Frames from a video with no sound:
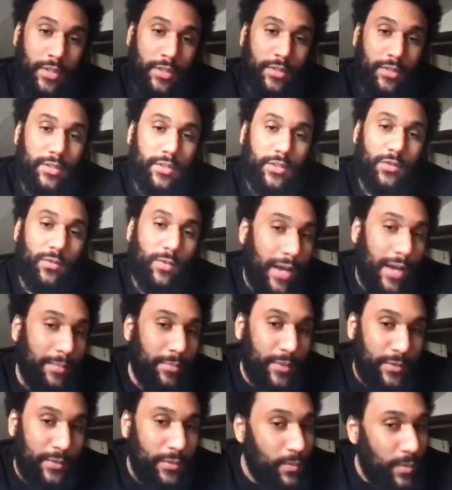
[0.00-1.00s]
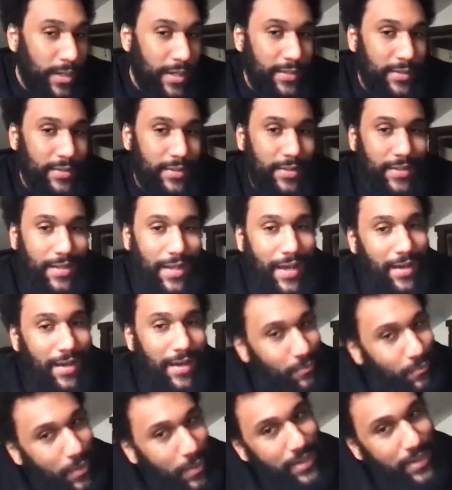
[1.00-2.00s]
describing the way the
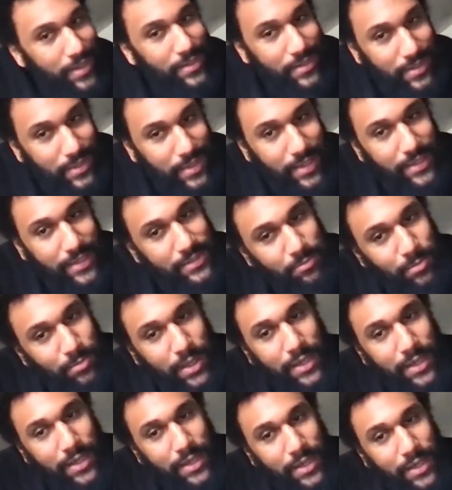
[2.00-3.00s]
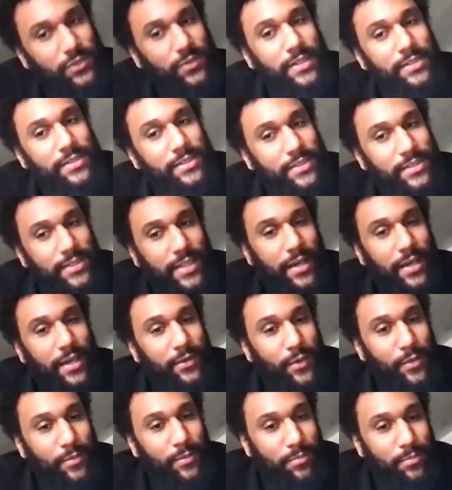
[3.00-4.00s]
non-white class body stretches out
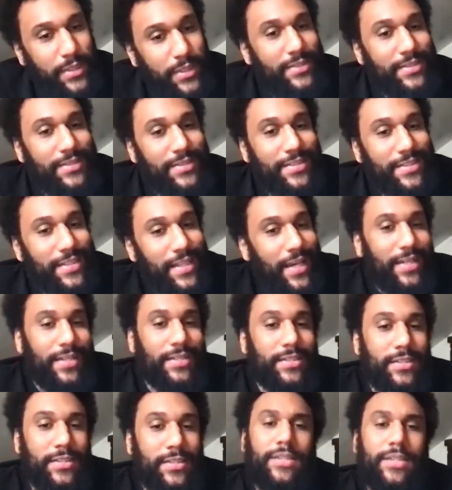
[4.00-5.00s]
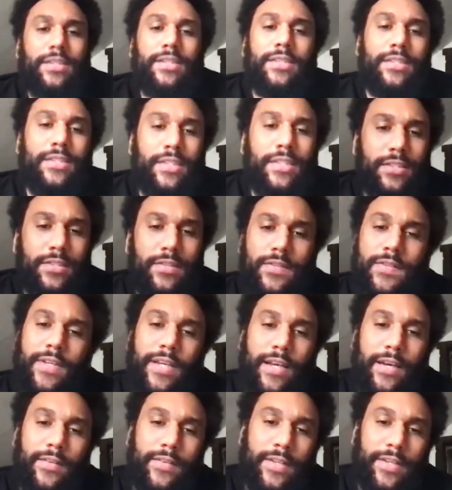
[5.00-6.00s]
on benches, how the city will sit you
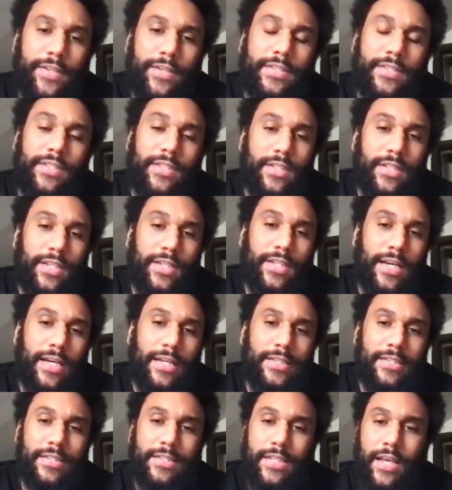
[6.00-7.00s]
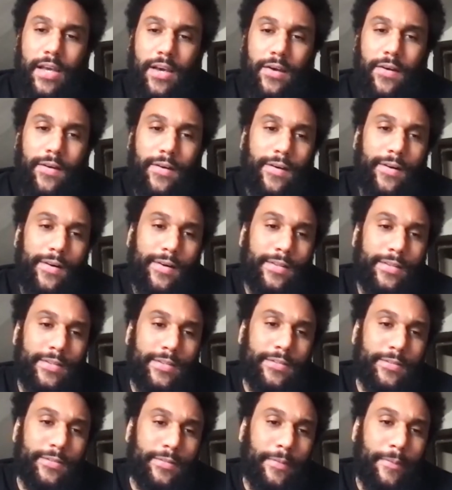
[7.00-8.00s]
down next to the kindest
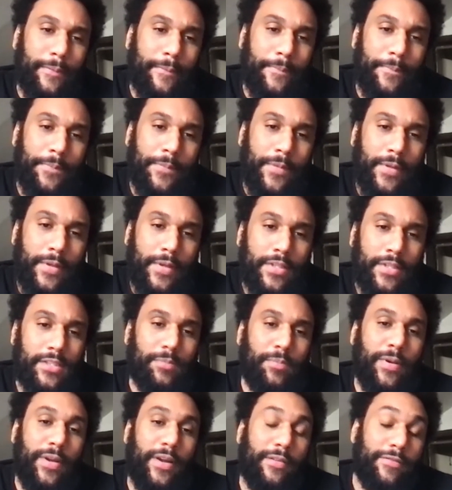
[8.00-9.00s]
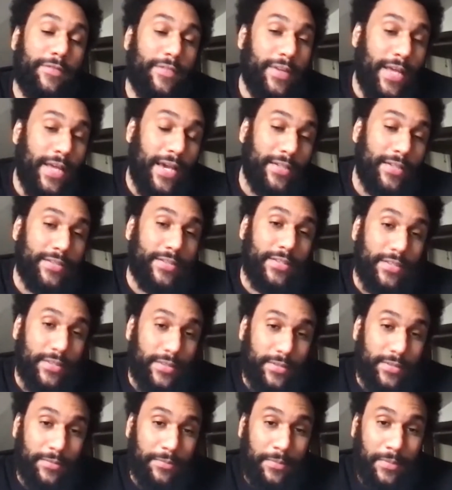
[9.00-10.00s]
alcoholism. Spare
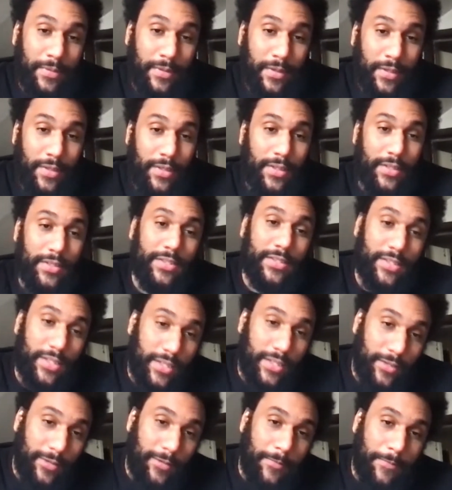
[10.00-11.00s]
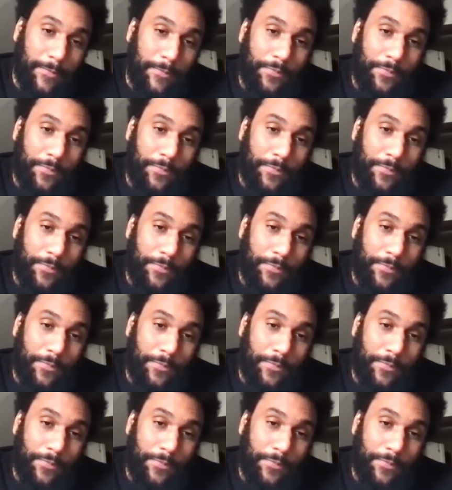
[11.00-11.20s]
fanaticism, a steal